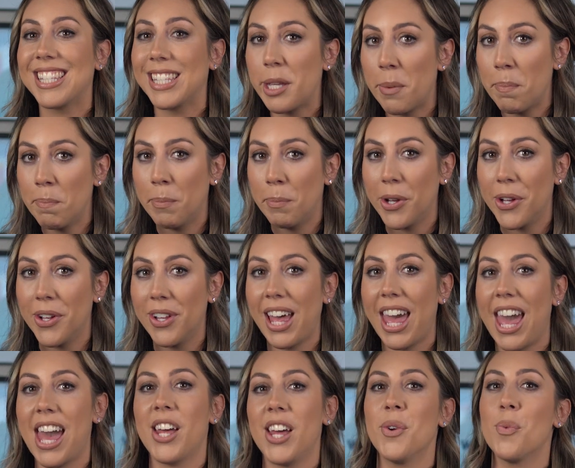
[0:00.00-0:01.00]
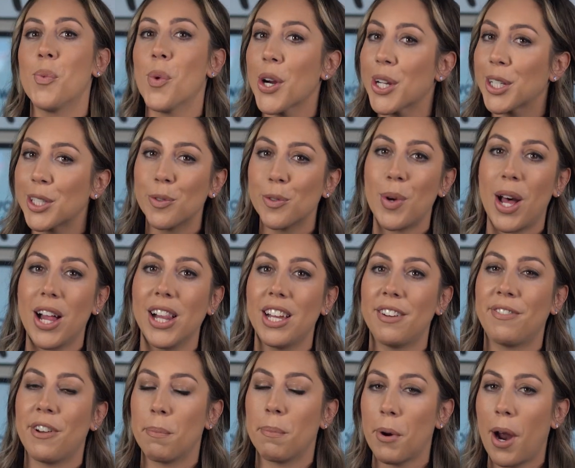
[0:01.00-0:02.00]
simple and works well
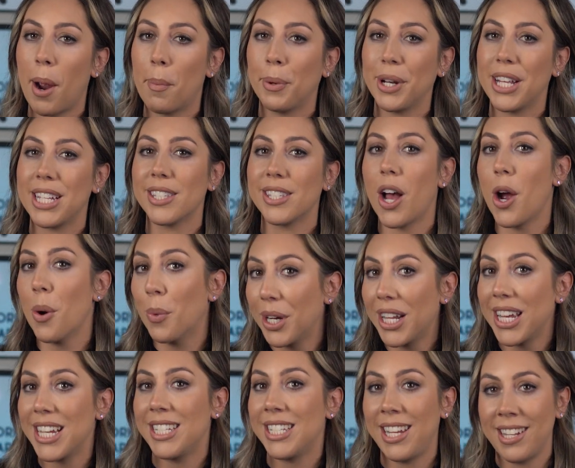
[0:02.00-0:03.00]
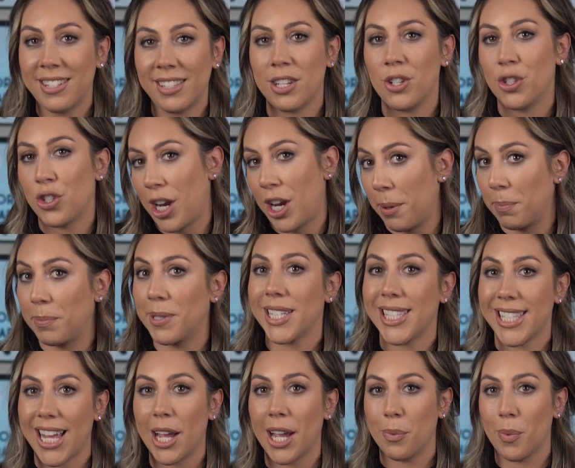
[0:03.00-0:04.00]
if your property is already in decent shape
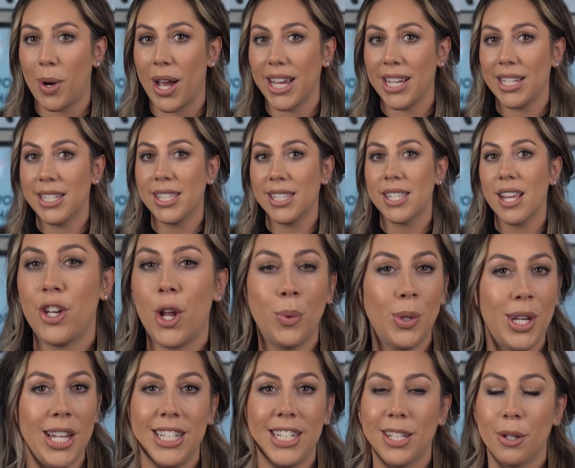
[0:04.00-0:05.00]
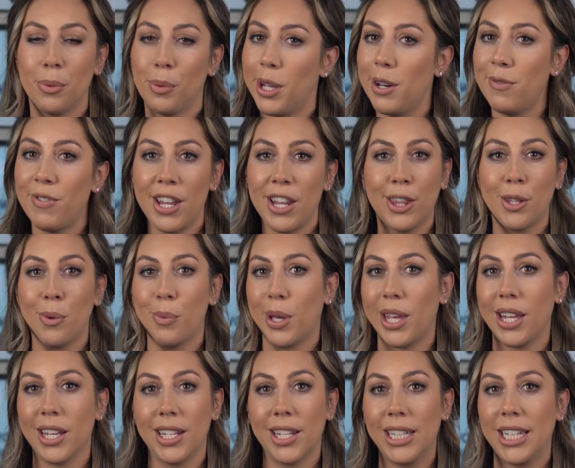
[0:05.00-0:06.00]
design-wise. No need to reinvent the
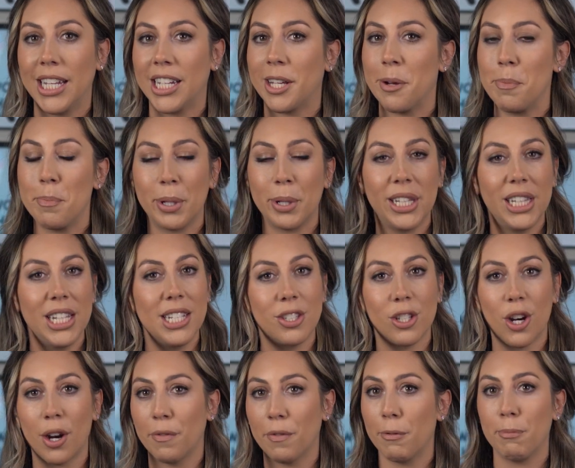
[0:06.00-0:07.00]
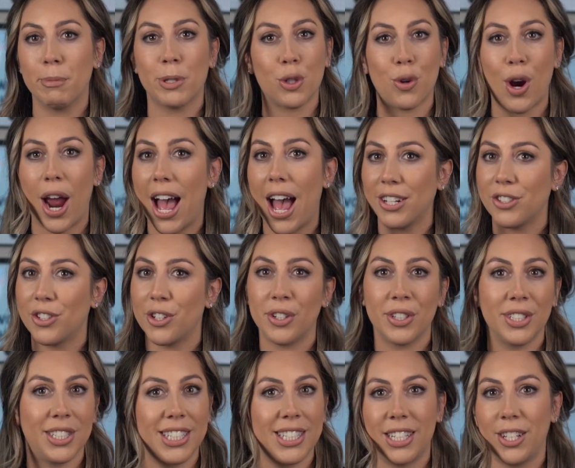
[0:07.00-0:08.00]
wheel and completely start from scratch.
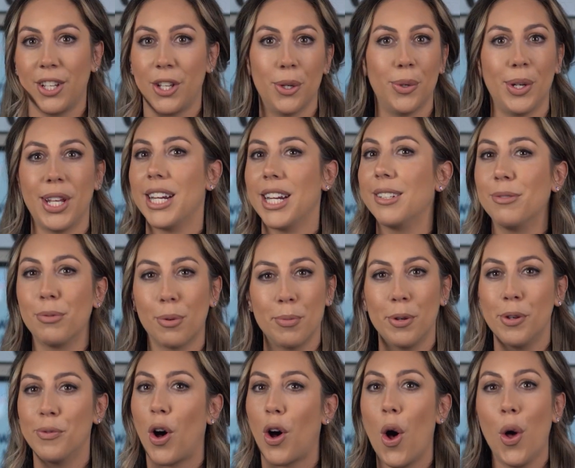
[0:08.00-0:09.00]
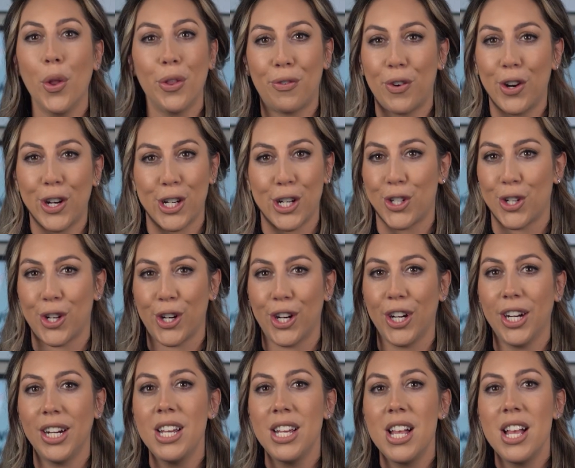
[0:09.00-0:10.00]
You don't need to remove all the
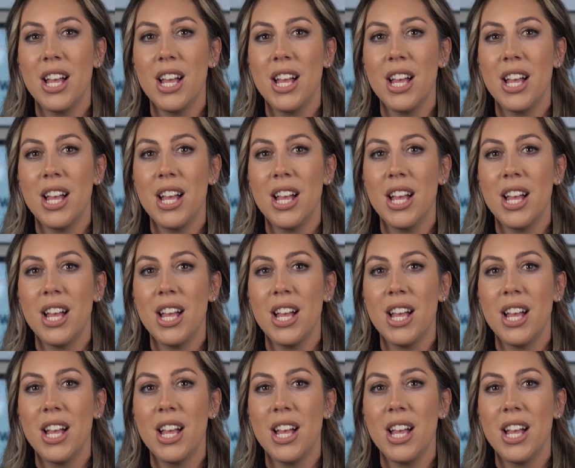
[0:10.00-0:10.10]
furniture.